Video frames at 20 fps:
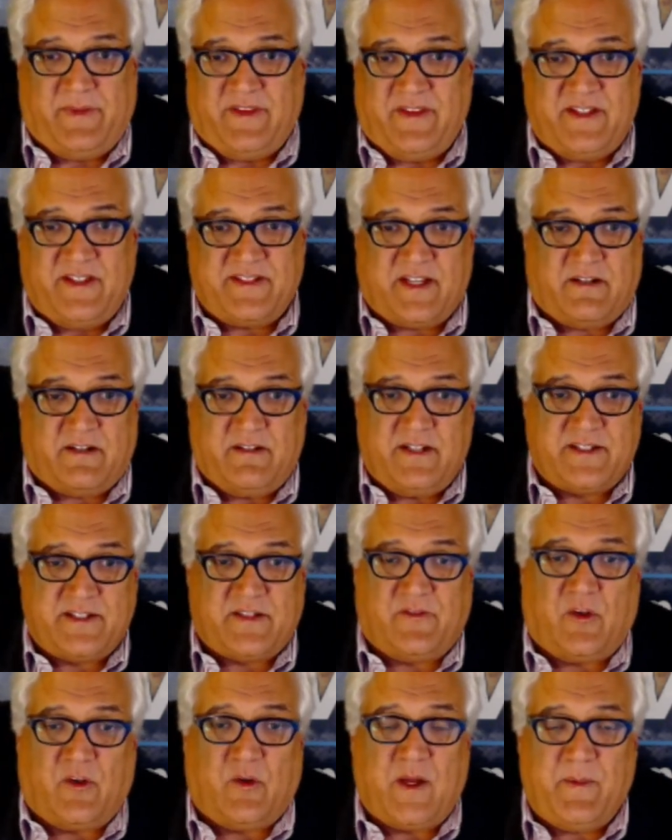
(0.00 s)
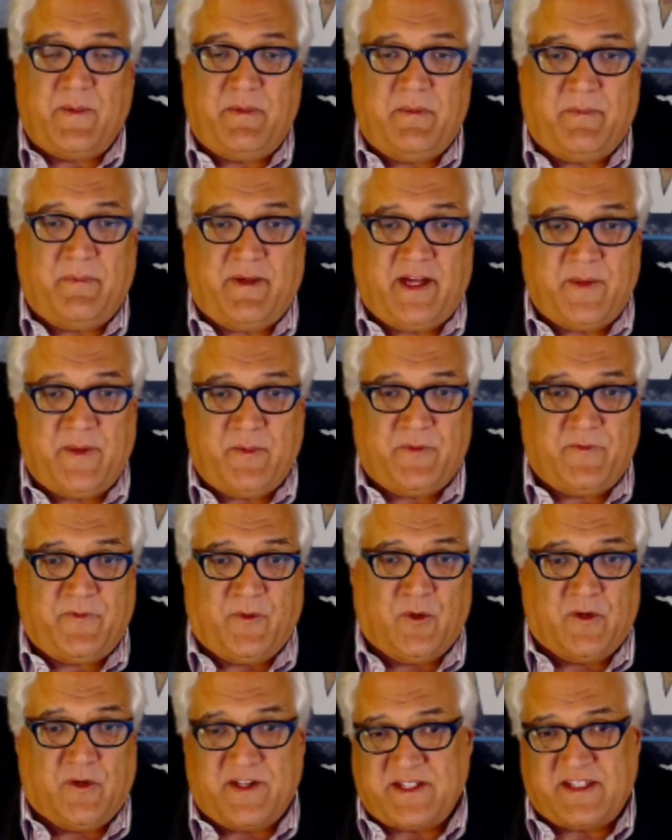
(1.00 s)
I mean, these areas have already been mined
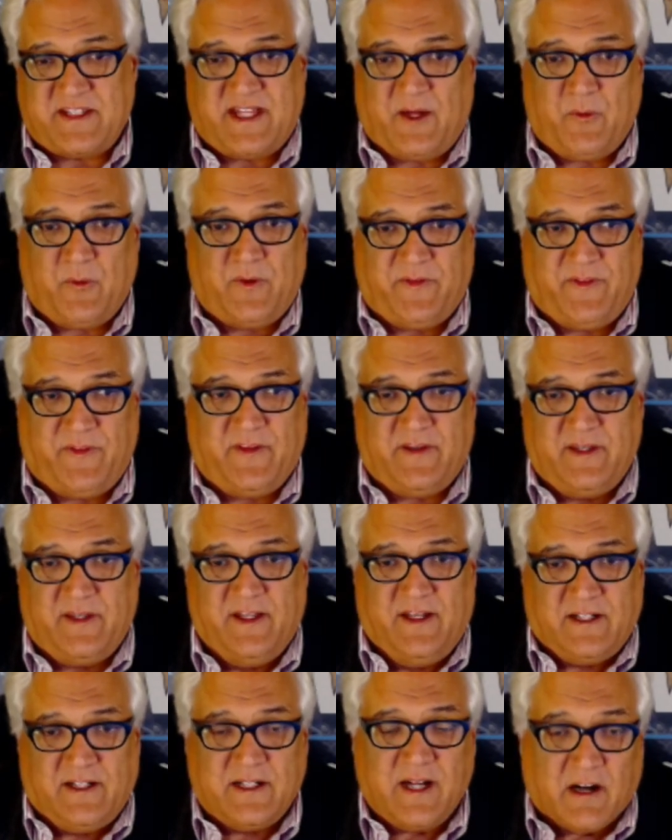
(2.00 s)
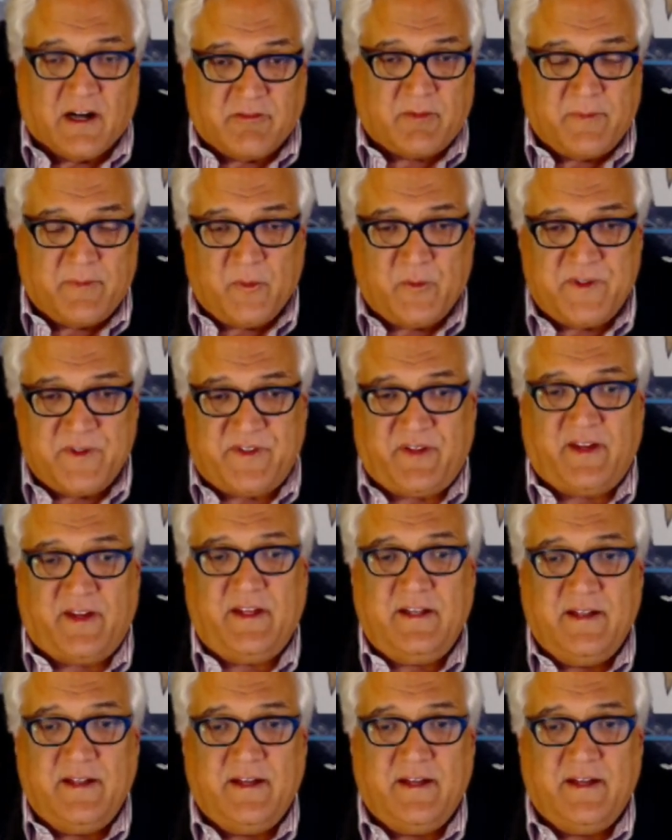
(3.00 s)
before. Isn't that what the government would say?